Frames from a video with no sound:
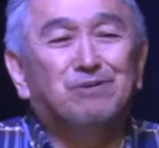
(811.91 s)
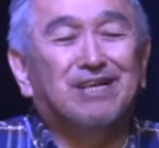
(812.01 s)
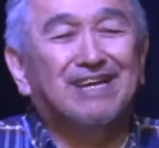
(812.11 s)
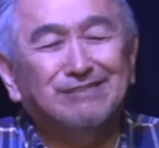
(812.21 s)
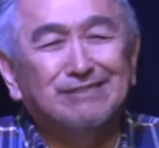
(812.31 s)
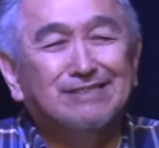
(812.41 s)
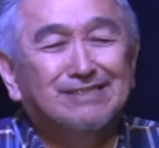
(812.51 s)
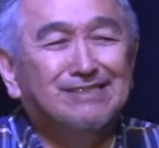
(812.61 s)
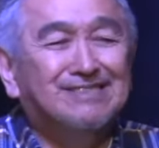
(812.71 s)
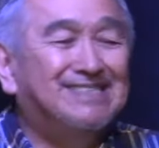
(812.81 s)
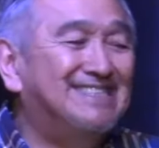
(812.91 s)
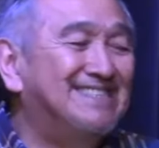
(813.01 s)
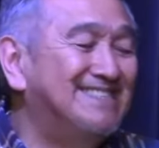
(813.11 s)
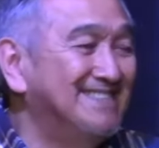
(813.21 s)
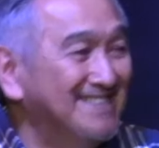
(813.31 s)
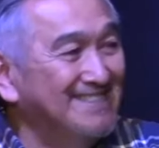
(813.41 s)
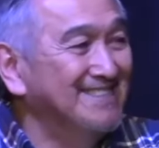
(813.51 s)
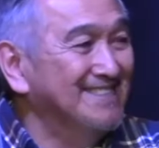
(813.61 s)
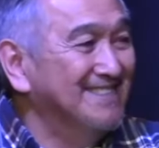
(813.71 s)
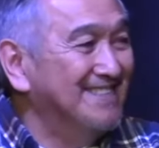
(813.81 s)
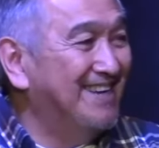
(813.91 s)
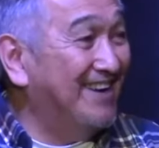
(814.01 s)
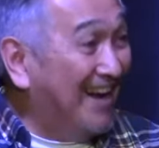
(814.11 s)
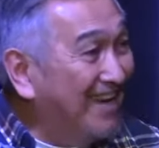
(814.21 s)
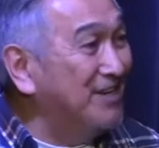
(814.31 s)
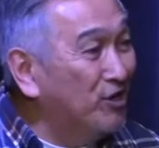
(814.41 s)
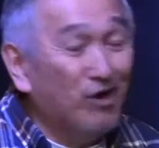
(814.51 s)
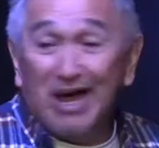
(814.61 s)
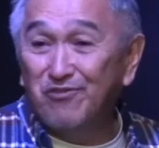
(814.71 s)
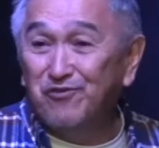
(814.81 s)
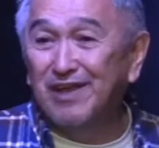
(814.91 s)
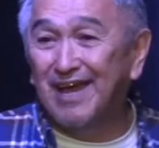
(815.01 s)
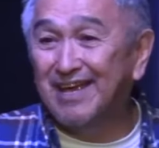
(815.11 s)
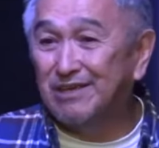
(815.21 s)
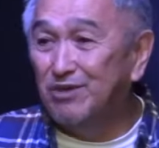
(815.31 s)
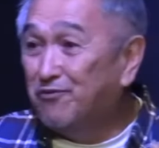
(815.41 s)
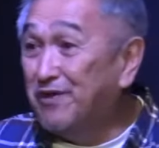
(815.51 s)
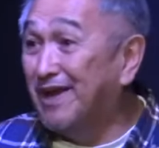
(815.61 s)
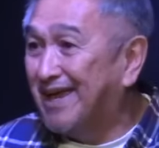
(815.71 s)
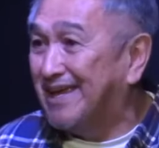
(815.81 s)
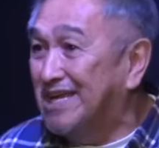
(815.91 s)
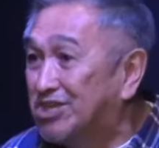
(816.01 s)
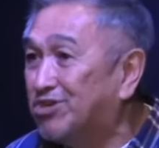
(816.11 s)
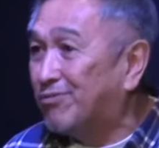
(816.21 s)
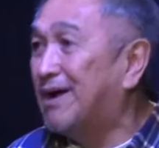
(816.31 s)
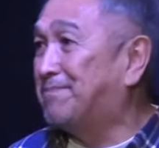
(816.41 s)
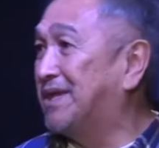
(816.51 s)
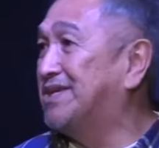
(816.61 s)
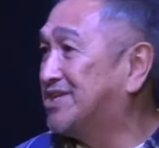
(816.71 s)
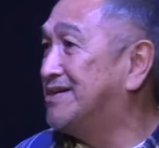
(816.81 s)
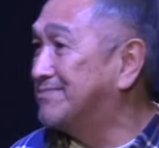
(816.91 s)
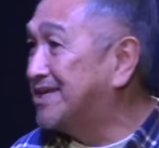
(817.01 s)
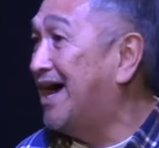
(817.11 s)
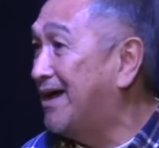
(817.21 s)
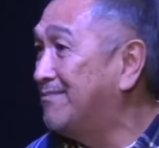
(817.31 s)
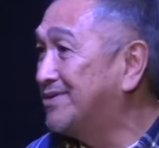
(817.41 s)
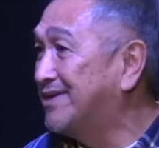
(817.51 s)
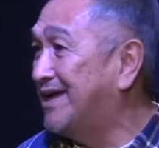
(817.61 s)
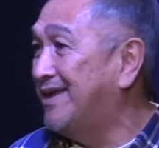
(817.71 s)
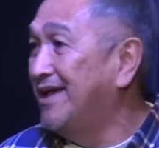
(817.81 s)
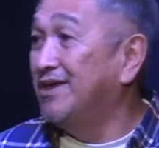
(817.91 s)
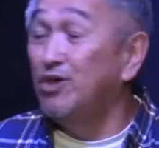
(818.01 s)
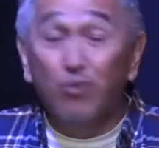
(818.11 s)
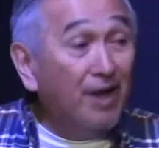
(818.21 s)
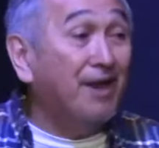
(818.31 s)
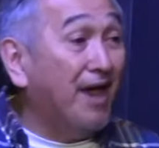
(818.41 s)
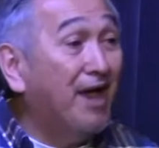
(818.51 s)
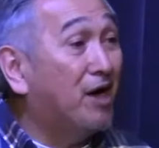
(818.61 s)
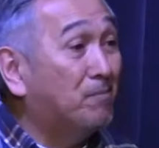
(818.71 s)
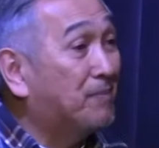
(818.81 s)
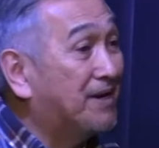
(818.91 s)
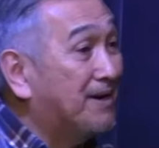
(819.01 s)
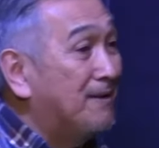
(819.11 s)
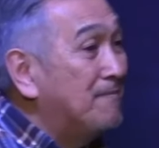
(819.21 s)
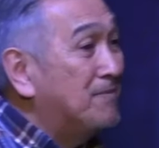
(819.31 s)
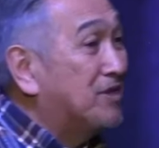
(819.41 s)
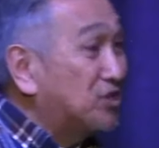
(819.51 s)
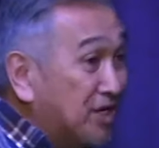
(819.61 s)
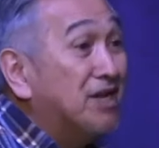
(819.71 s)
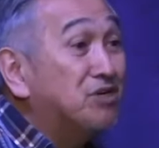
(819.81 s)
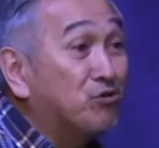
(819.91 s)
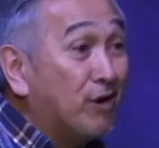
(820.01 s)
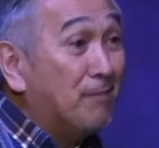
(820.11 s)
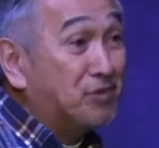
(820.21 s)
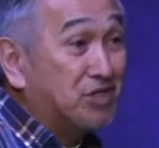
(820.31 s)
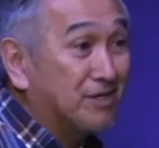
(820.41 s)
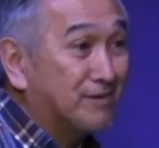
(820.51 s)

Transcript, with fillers: It's like, oh, you know, I know I feel like you feel like interrupted sometimes that you want to help, but there's an interruption,